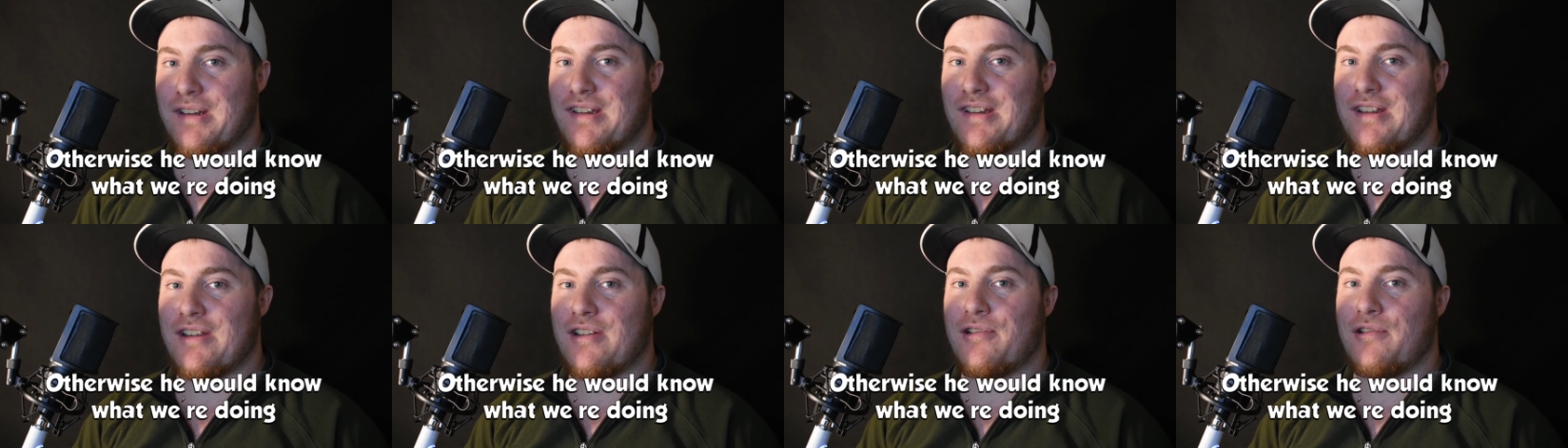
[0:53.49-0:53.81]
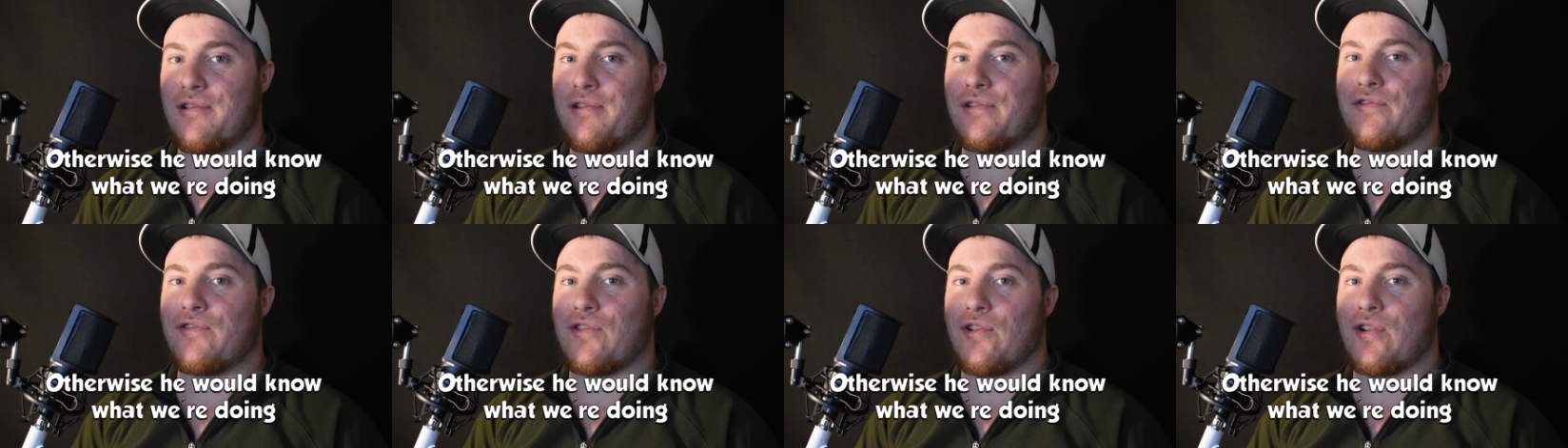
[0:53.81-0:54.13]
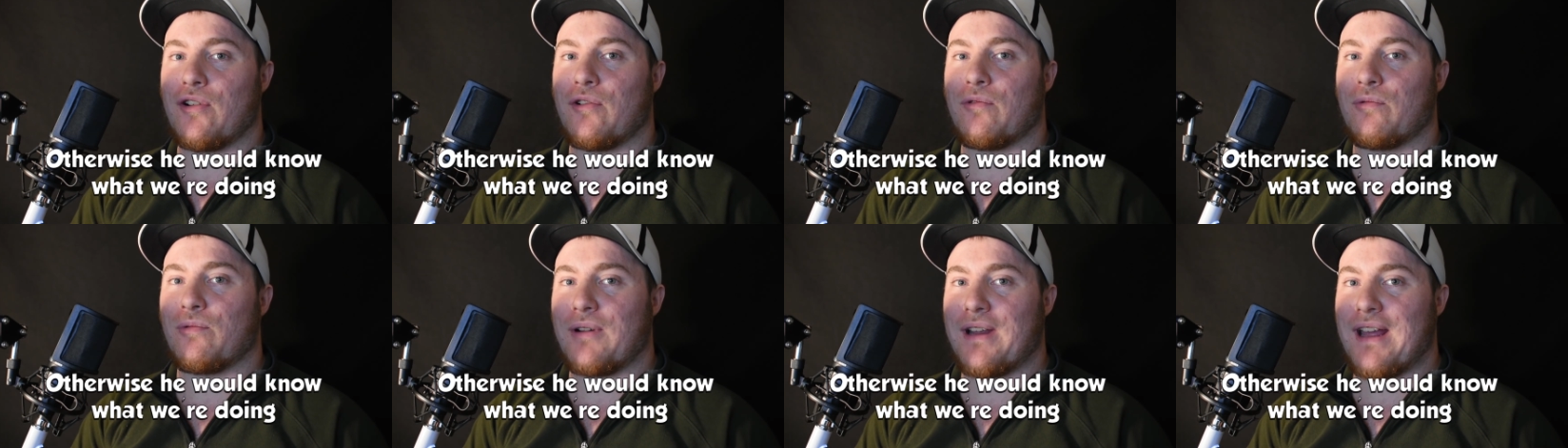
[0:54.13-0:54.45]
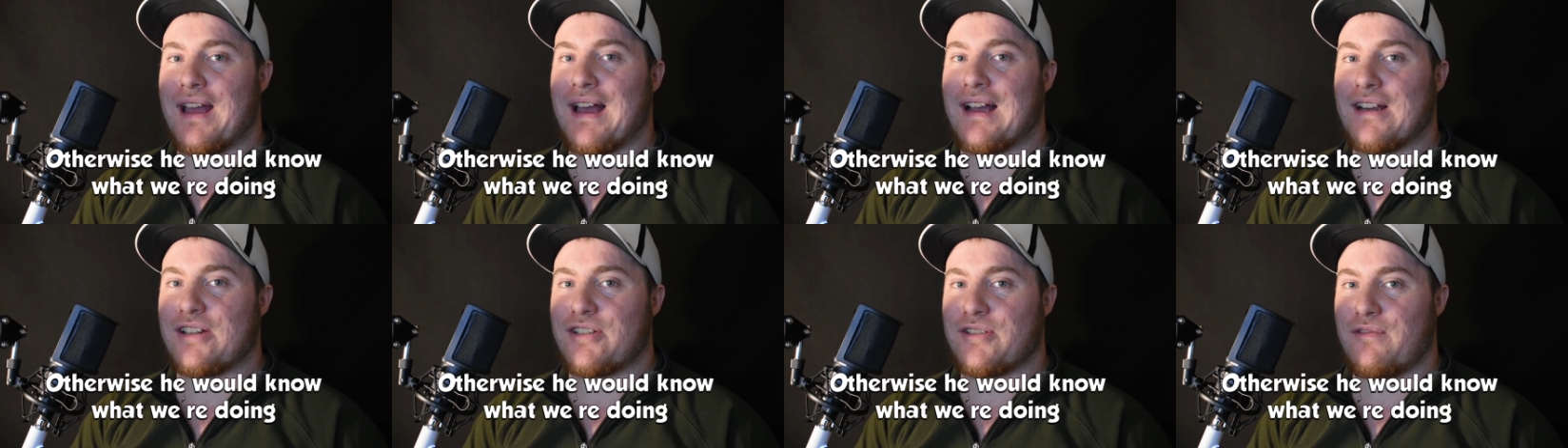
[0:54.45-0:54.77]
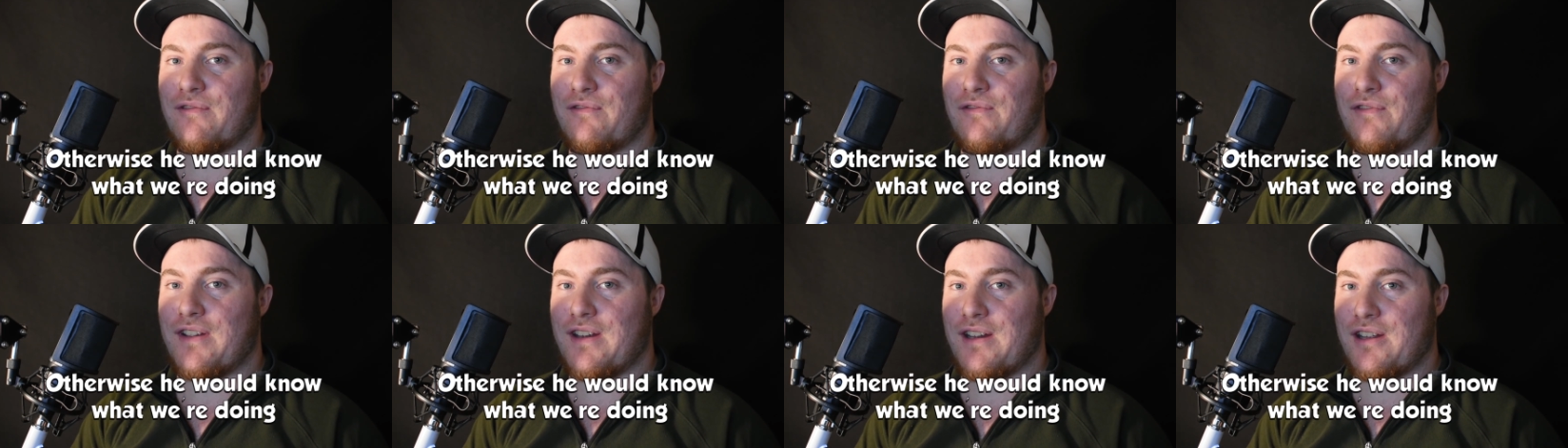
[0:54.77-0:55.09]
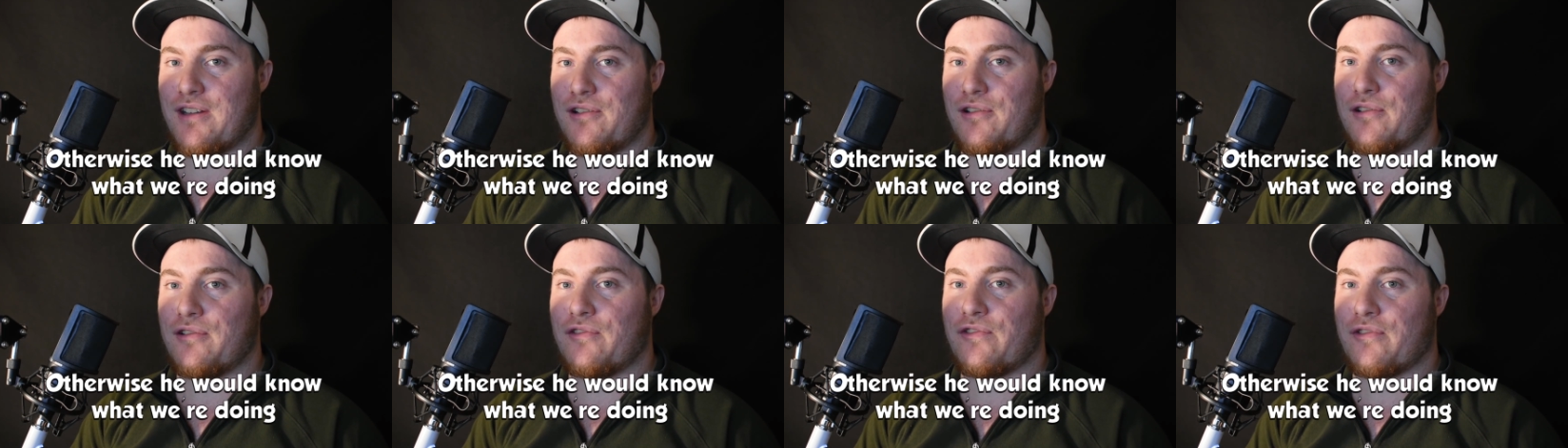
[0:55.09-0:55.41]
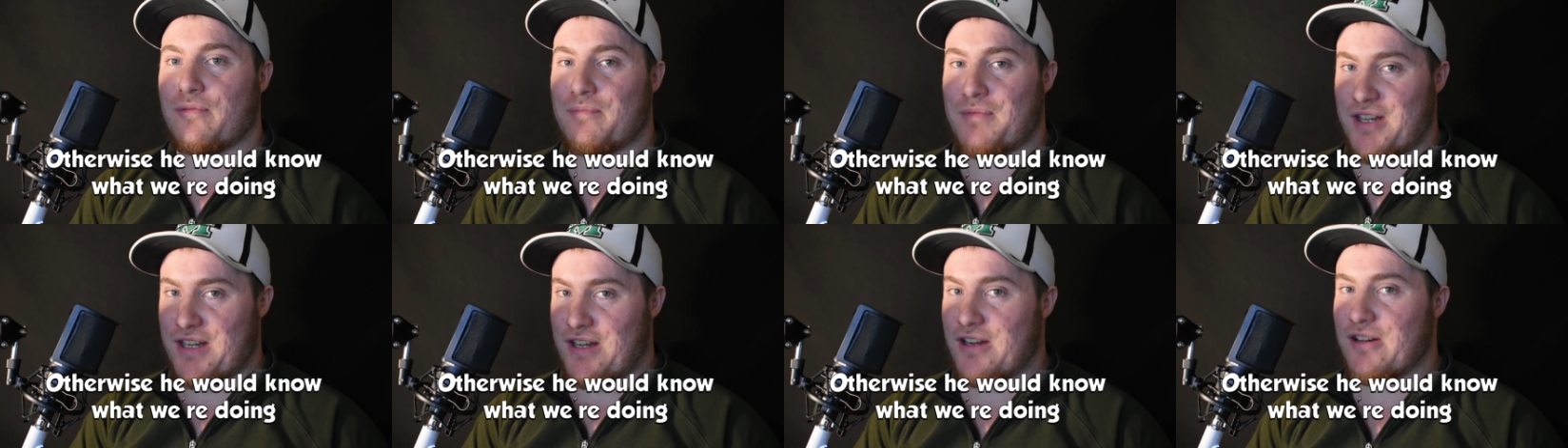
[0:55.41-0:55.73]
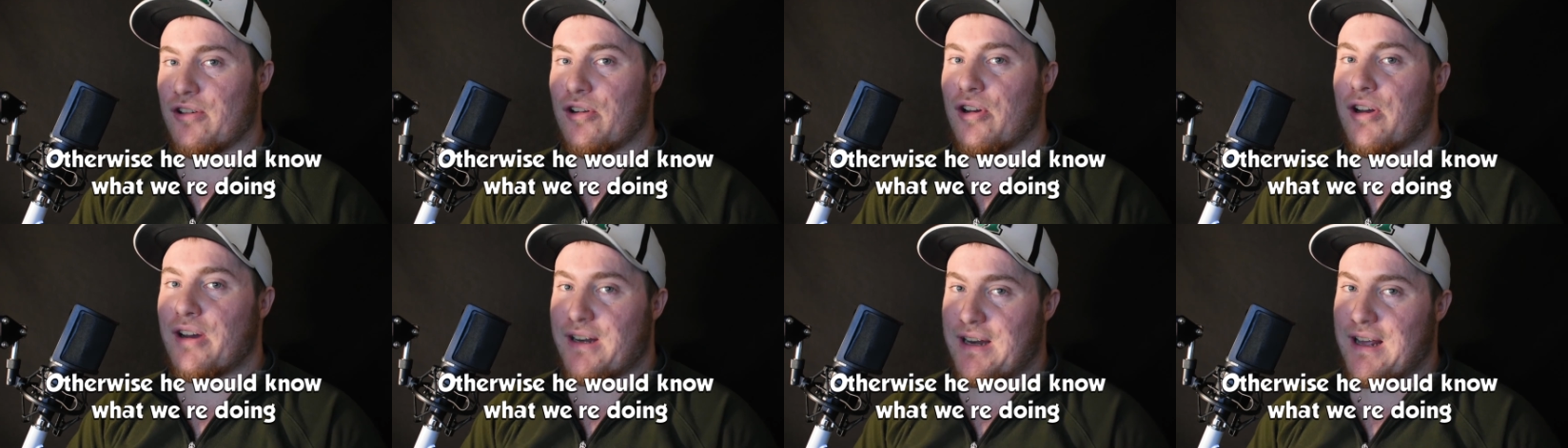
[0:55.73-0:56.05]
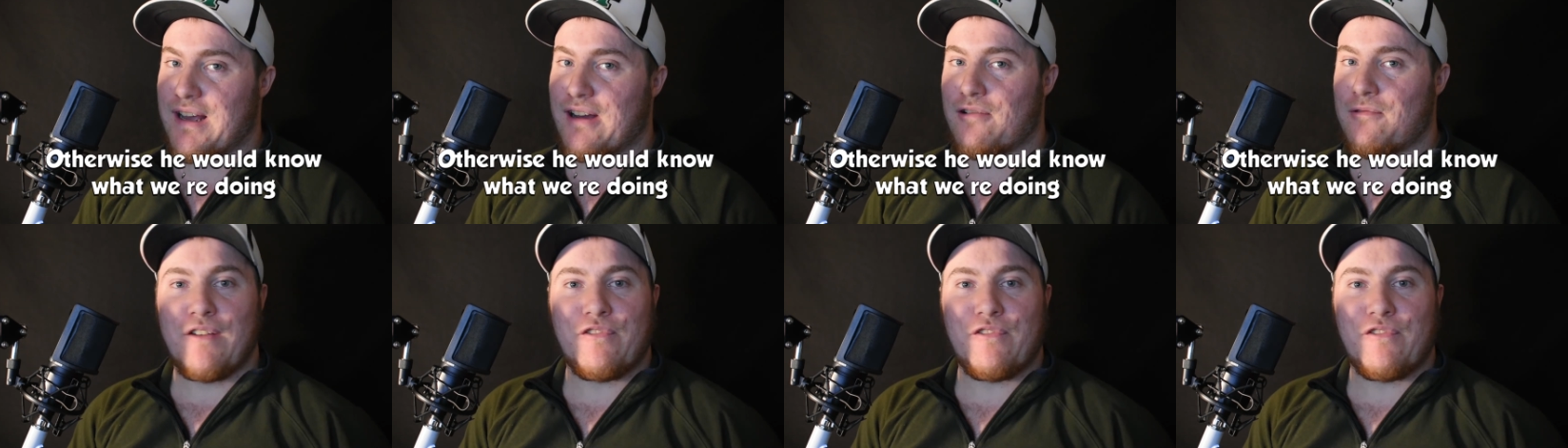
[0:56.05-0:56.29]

to use for reaction videos from here on out.